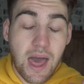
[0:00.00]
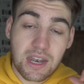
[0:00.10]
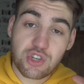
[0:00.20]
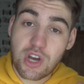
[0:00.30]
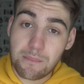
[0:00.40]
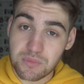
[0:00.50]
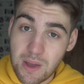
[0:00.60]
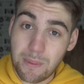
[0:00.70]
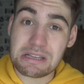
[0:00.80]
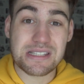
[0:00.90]
and it's jumped
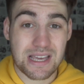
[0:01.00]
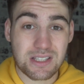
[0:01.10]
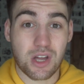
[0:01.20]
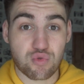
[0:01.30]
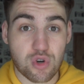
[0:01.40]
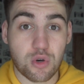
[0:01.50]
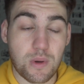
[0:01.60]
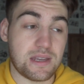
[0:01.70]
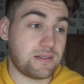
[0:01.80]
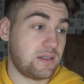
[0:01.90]
up by 600
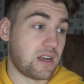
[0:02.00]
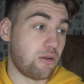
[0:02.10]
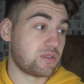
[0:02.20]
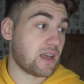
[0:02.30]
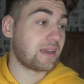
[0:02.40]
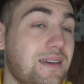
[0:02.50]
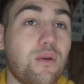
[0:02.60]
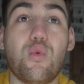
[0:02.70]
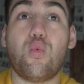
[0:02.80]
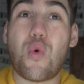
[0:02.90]
quid. And I was like,
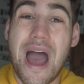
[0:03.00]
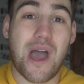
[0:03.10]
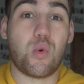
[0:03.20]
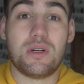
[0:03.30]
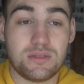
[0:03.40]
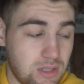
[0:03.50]
wow.